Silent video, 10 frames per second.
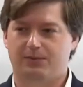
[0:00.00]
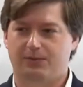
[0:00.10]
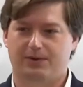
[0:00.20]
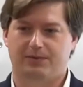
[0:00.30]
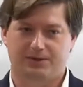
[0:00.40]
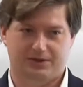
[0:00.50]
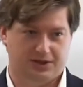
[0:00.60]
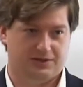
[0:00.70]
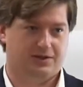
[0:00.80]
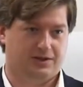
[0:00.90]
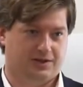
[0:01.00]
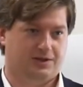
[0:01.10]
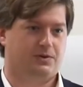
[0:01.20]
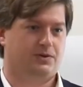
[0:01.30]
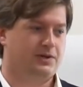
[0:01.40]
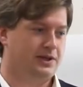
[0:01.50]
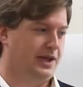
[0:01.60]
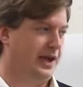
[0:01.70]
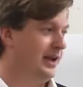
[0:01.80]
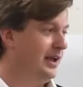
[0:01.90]
the system you're looking
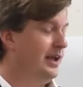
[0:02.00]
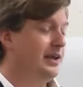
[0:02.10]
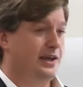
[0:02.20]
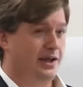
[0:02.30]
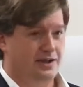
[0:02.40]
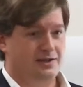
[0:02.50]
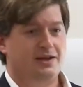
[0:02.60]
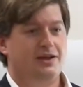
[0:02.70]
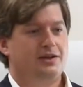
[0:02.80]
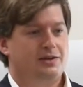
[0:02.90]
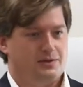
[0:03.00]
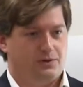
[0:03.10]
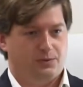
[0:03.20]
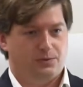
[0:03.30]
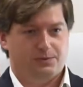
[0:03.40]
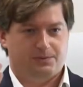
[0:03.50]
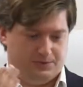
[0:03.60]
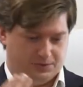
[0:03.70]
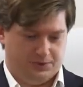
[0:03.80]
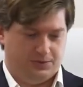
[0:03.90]
at is you
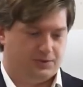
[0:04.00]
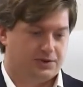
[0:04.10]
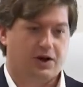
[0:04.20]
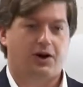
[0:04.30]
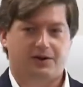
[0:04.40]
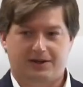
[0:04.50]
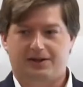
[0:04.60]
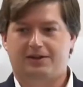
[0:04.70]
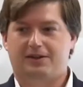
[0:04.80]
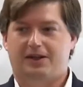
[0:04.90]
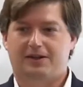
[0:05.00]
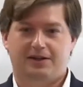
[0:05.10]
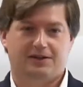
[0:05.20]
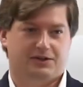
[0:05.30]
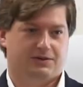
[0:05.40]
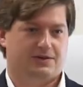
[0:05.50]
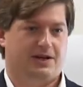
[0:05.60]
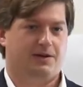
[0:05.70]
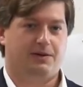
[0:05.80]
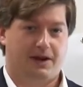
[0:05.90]
choose target state Senate districts.
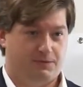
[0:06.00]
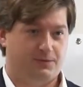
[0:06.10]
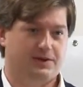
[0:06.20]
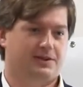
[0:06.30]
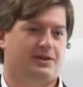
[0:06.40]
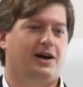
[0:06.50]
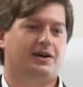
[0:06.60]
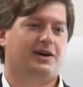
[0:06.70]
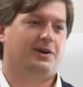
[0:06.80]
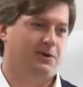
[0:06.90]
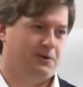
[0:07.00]
Now, everyone is gaga